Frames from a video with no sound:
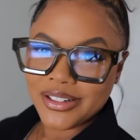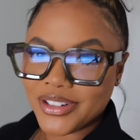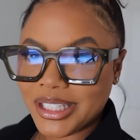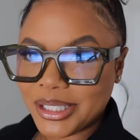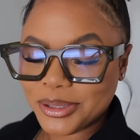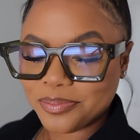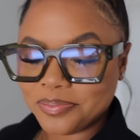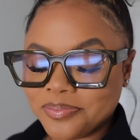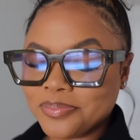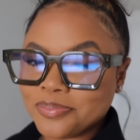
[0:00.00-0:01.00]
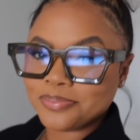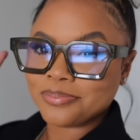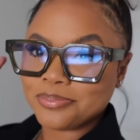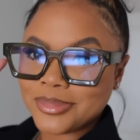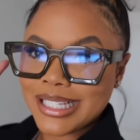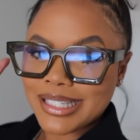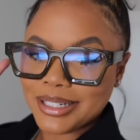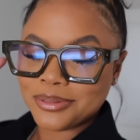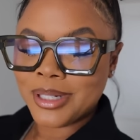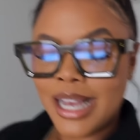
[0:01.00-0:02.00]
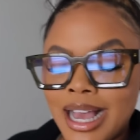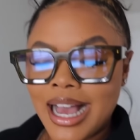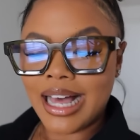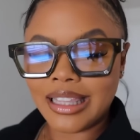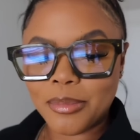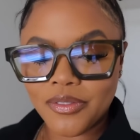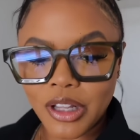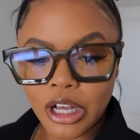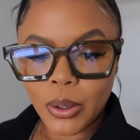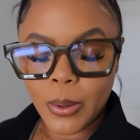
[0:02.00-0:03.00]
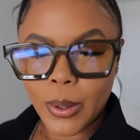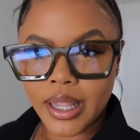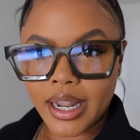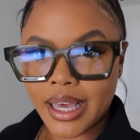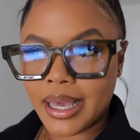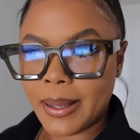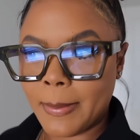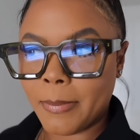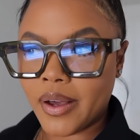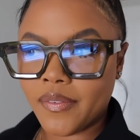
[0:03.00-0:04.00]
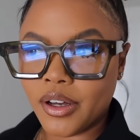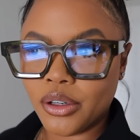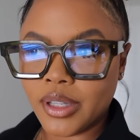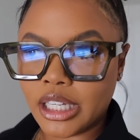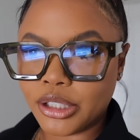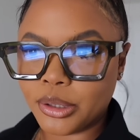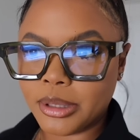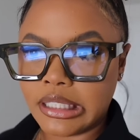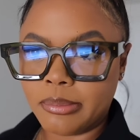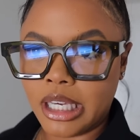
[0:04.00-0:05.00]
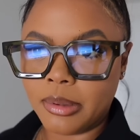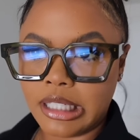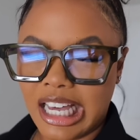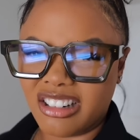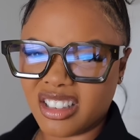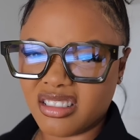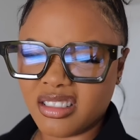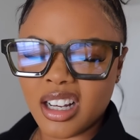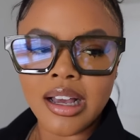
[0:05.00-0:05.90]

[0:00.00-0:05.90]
feeling cute. Let's go. I think my vlog on my phone like a little bit, maybe. I don't know,